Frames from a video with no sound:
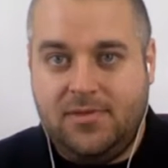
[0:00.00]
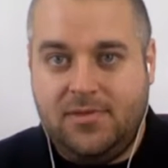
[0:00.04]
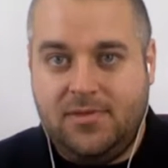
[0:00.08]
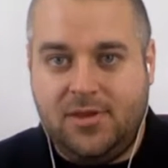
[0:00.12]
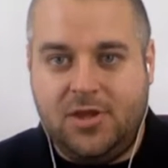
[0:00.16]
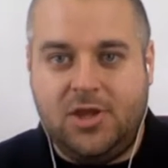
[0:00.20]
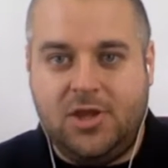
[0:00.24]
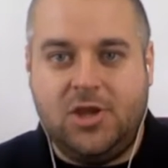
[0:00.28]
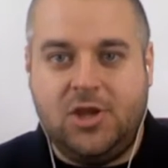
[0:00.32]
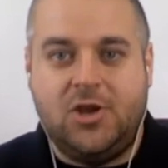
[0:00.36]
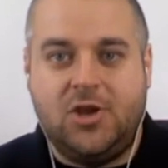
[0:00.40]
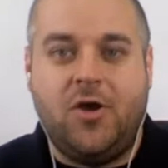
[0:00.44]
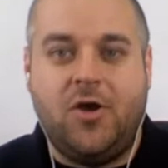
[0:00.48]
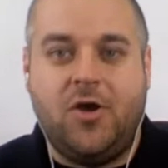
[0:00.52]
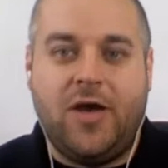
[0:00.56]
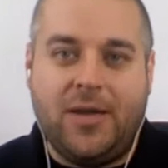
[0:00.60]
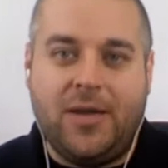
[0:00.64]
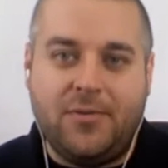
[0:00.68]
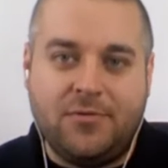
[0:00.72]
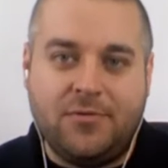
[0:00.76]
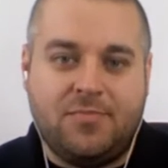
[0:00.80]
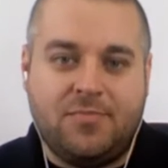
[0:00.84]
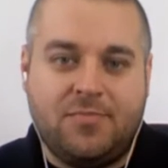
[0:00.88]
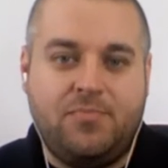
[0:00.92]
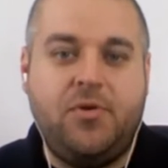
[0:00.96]
I
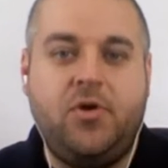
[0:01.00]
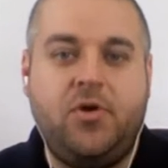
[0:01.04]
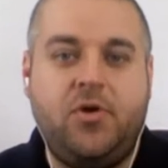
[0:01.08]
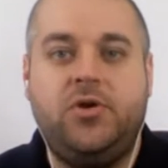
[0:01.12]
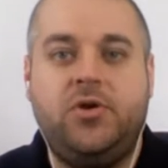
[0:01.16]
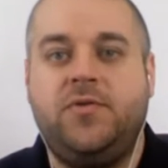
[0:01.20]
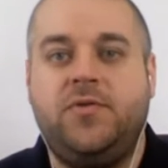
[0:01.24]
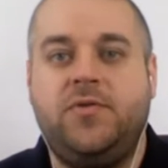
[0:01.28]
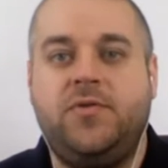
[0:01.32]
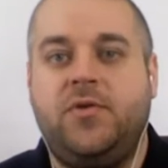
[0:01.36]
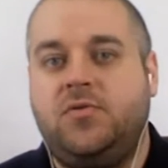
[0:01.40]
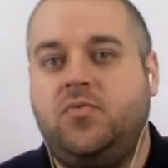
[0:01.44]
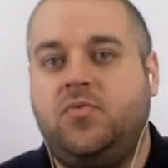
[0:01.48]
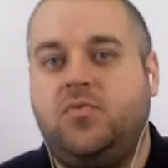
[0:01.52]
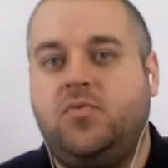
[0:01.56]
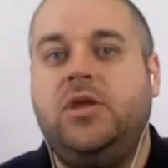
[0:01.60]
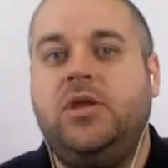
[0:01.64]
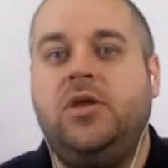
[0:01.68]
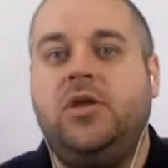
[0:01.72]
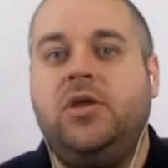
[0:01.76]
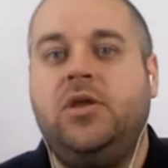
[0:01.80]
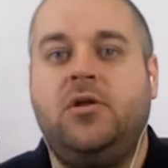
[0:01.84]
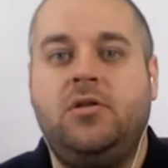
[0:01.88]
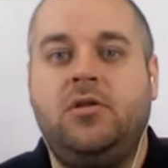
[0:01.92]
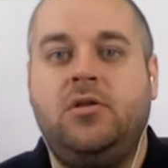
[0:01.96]
was building those
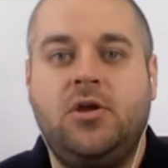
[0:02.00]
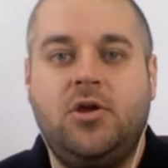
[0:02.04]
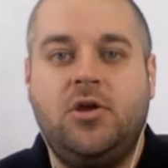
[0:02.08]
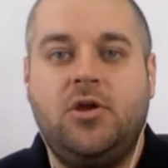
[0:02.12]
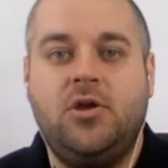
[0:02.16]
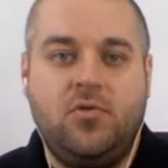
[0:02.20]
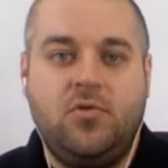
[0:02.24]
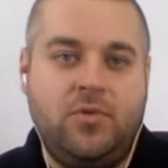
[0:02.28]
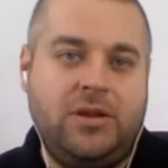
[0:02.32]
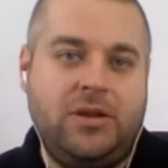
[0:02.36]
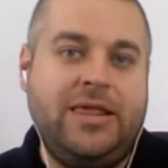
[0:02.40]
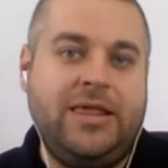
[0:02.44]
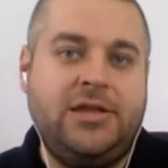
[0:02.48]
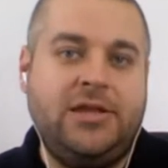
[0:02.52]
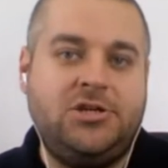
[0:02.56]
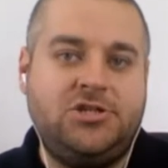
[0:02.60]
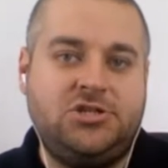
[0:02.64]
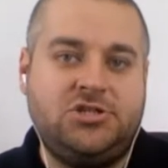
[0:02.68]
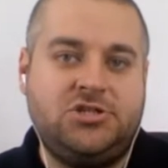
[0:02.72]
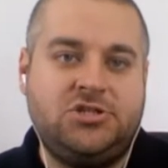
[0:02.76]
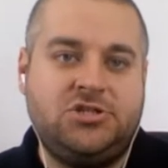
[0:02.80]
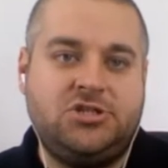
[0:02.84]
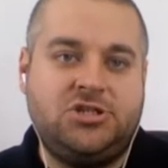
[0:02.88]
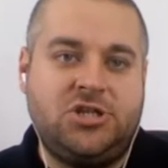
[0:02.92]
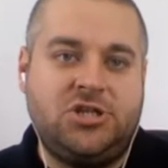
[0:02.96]
real
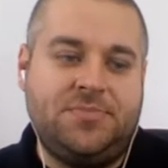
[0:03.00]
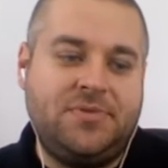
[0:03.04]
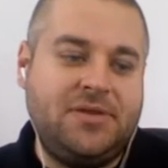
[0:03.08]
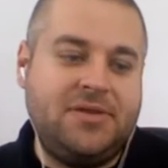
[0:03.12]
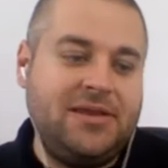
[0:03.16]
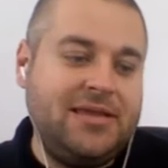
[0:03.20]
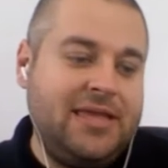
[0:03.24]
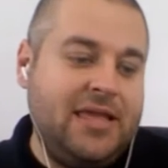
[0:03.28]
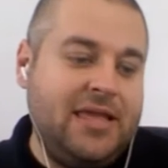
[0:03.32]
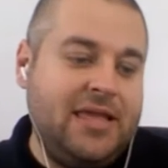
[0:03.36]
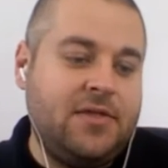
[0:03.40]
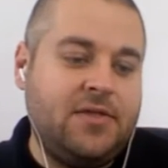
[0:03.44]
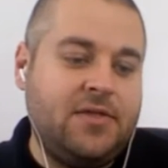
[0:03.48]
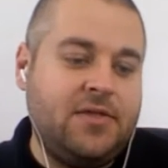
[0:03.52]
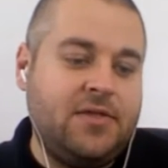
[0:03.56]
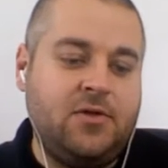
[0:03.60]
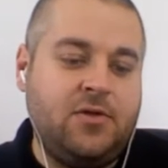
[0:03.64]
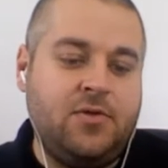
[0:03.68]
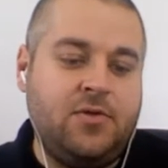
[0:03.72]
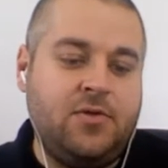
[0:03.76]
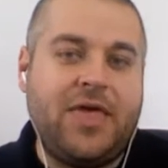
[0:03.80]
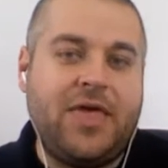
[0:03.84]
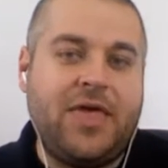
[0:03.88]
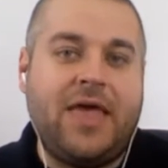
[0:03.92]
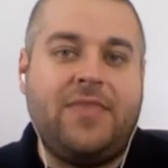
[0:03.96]
relationships. And again,
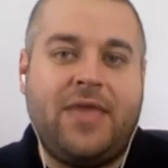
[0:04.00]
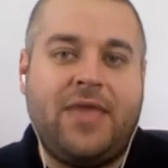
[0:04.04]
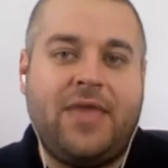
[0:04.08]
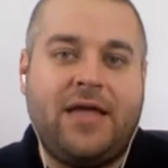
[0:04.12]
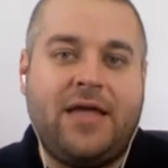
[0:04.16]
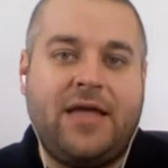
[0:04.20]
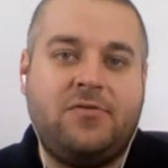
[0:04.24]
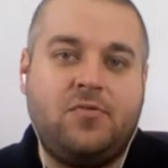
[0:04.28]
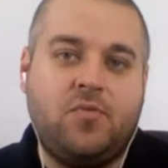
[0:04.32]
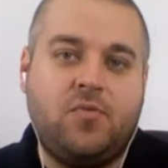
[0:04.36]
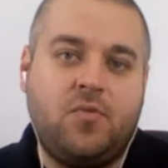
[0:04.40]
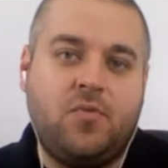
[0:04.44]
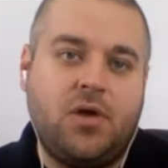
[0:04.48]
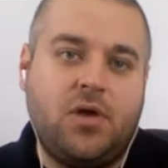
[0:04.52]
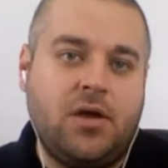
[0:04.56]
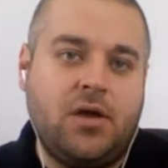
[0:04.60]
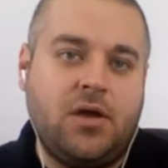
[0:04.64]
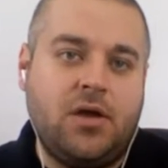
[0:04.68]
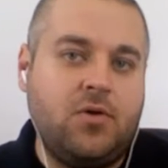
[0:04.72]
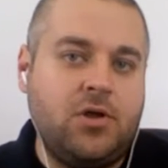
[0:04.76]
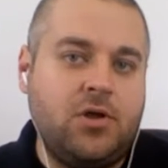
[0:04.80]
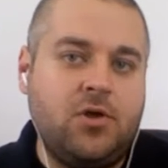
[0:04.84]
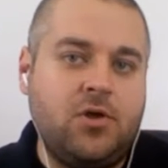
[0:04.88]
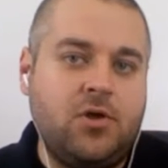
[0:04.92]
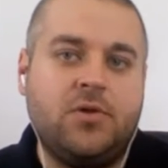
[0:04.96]
that's
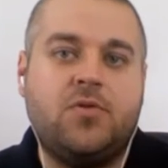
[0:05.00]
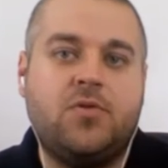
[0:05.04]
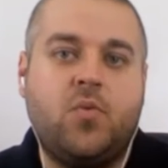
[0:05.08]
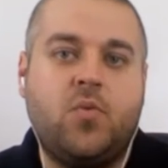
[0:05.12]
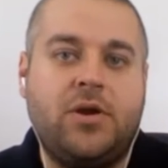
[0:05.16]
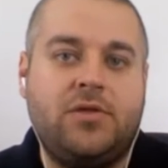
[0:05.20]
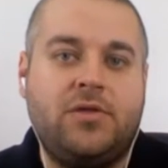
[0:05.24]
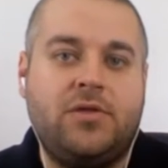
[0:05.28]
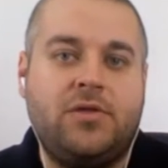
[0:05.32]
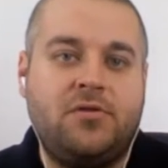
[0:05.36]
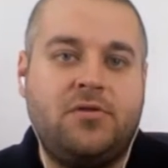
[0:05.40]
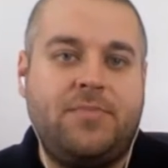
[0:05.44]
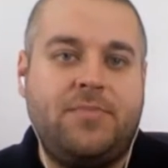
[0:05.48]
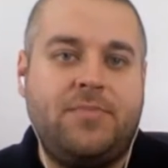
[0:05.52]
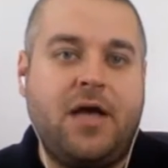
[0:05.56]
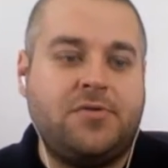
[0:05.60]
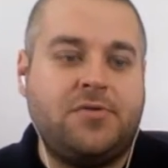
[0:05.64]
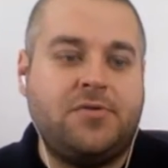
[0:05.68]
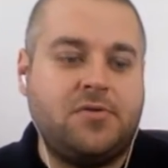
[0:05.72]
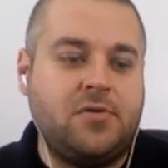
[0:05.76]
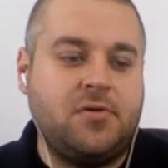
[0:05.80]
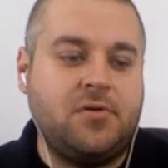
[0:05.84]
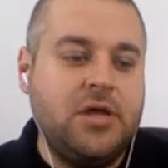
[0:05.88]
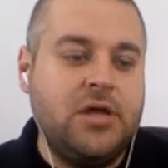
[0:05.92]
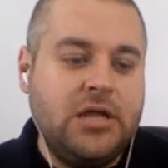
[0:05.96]
it's what it's about.
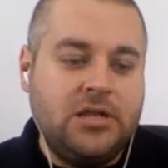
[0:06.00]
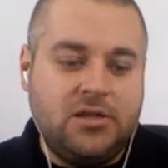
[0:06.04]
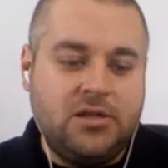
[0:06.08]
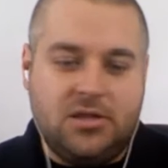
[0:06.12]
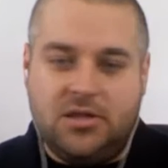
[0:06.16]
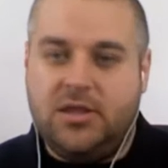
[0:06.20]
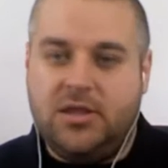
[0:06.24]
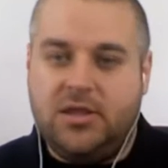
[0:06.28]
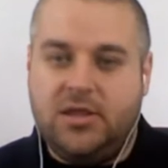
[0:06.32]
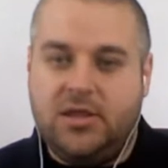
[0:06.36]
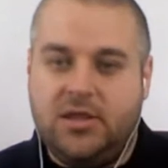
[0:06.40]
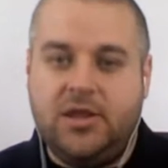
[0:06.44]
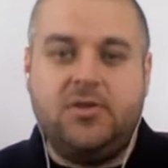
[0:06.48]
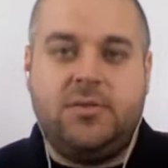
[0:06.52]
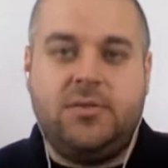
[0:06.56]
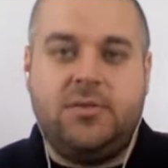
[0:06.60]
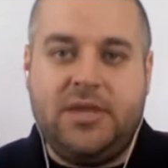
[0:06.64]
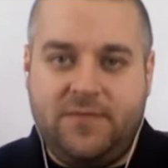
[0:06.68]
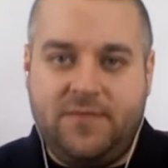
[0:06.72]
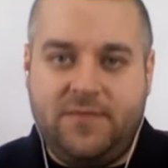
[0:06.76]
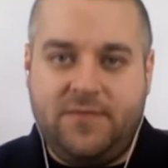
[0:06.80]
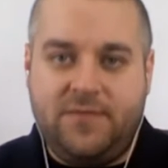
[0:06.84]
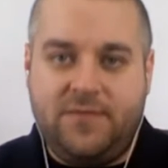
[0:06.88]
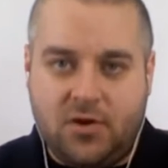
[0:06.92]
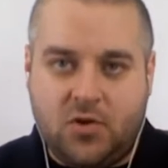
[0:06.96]
So here, let me
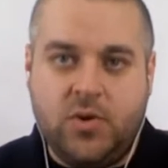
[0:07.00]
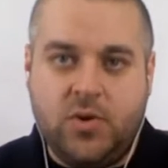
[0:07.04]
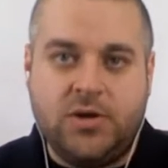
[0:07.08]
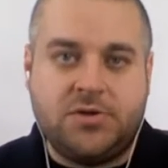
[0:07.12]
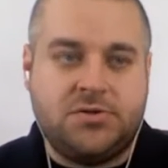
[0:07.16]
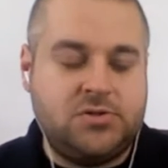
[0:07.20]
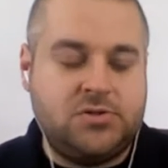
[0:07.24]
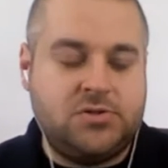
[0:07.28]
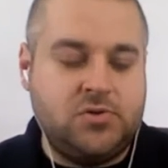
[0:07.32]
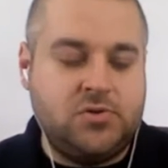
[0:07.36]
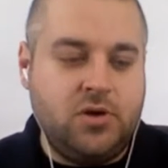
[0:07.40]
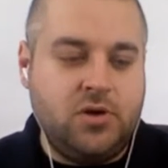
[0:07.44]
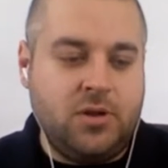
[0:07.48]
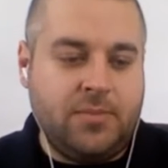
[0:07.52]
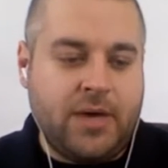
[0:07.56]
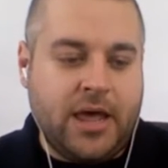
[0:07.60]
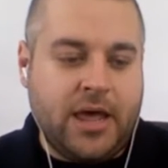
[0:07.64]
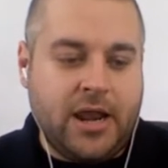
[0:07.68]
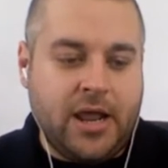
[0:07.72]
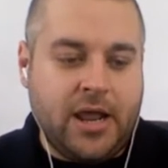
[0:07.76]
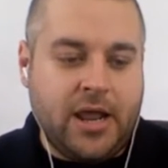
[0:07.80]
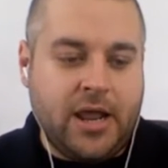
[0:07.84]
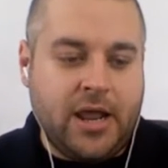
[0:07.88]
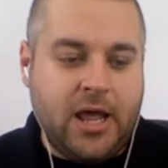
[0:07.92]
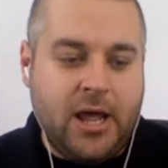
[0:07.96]
give you a quick story
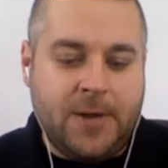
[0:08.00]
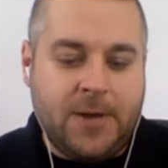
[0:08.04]
about it.